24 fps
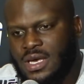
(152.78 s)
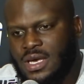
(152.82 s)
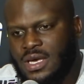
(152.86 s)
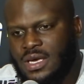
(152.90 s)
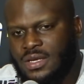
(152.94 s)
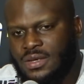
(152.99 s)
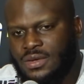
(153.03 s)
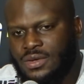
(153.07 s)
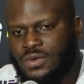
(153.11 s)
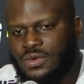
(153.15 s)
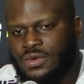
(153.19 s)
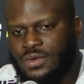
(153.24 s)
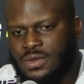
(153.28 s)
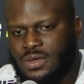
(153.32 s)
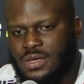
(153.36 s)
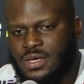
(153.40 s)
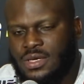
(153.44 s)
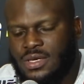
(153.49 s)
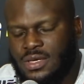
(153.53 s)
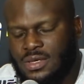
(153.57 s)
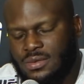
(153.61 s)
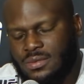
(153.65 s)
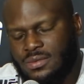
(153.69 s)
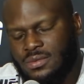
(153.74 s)
and do
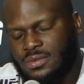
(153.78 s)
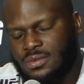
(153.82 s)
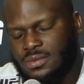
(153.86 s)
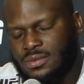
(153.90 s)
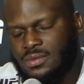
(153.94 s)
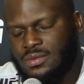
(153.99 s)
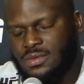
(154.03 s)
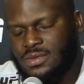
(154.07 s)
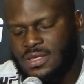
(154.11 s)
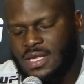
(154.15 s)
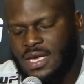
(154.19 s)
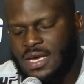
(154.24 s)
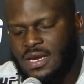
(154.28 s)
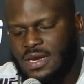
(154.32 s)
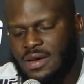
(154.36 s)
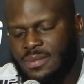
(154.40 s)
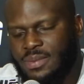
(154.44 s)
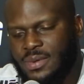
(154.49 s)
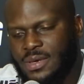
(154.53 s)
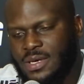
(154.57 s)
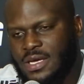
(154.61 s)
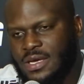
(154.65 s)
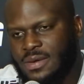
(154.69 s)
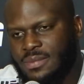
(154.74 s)
it, stand
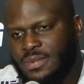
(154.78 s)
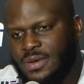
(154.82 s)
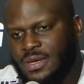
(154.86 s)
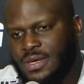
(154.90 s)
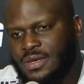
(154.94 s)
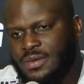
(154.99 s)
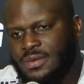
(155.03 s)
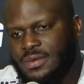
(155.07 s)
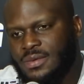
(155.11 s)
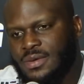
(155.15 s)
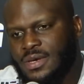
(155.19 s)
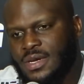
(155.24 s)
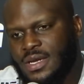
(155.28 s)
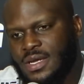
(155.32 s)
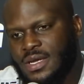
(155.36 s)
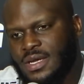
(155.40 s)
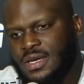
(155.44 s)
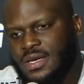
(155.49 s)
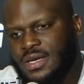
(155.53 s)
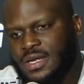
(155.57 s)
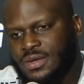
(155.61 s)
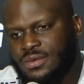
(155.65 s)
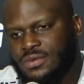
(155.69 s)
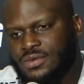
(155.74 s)
up a little bit.
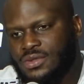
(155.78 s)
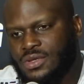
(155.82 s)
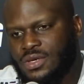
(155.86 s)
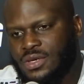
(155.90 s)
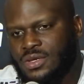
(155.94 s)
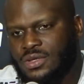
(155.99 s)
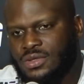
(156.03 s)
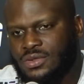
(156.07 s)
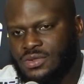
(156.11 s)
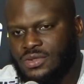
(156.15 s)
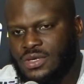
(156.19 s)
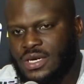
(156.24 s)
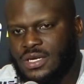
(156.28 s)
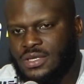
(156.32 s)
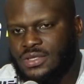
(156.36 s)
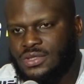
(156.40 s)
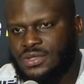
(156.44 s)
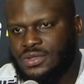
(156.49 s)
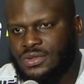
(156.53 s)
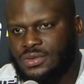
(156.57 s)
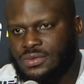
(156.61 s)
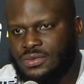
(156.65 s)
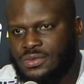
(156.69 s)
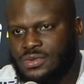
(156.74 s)
Then he was going to try to
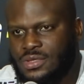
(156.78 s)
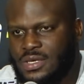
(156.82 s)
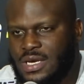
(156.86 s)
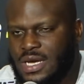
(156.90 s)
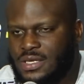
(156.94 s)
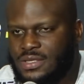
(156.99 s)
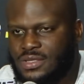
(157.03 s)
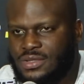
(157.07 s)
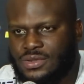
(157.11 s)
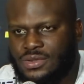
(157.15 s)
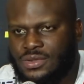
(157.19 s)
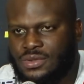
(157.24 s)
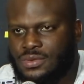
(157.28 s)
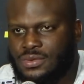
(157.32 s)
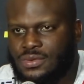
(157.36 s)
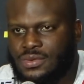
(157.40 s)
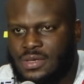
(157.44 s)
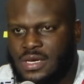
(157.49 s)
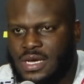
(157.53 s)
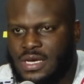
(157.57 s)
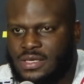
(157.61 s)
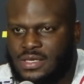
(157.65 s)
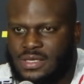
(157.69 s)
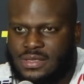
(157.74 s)
shoot. So I just
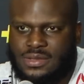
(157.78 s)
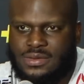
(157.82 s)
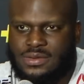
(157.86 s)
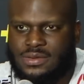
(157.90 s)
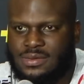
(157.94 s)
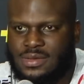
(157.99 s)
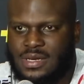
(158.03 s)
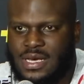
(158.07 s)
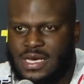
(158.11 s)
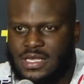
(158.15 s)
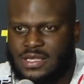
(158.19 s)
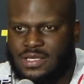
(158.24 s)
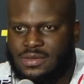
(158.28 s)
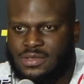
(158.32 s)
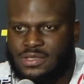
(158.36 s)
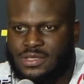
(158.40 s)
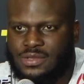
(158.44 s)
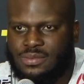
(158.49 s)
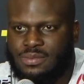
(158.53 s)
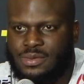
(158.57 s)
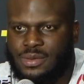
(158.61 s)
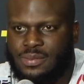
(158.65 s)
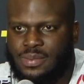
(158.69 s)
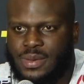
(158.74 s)
knew I had to
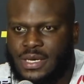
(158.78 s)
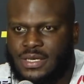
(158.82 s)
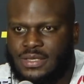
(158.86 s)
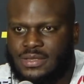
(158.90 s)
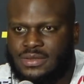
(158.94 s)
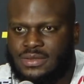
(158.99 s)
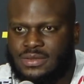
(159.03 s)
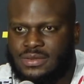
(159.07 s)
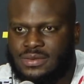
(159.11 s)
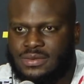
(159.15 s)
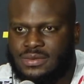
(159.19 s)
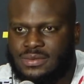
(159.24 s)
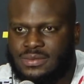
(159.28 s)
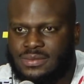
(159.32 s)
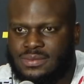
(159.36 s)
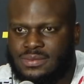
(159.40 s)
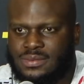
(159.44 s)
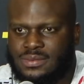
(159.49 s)
just be patient.